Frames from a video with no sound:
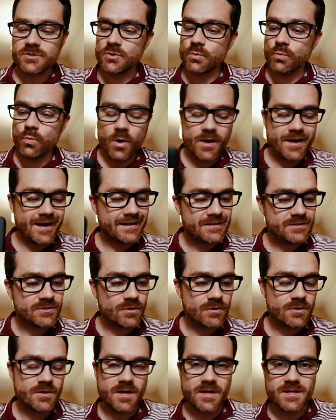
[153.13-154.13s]
So what I
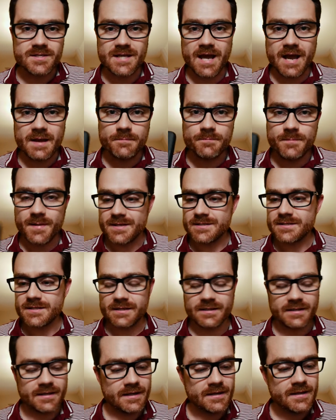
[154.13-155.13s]
do is I
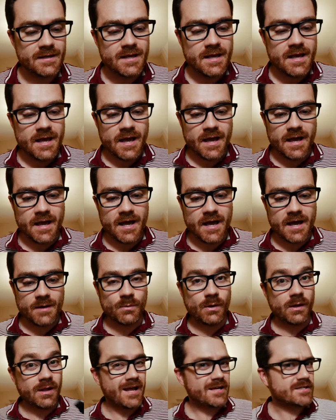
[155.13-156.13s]
basically,
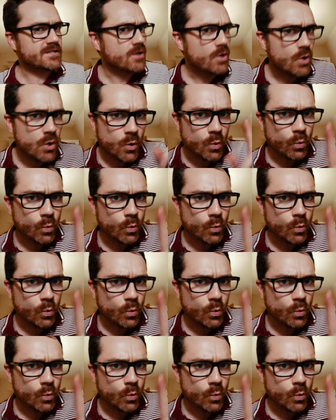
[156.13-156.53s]
well actually,